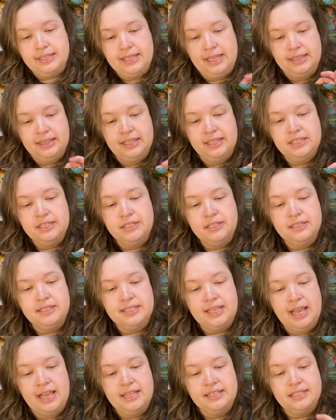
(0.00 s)
and this
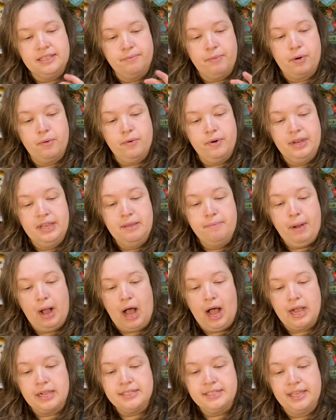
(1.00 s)
says the Marie
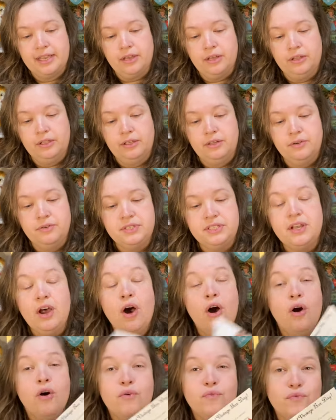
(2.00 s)
box includes
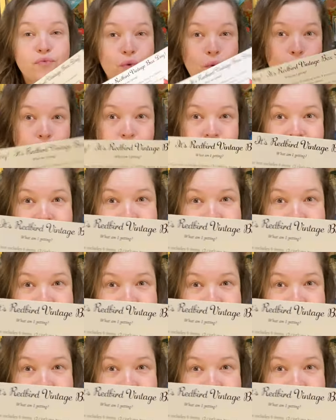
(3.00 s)
four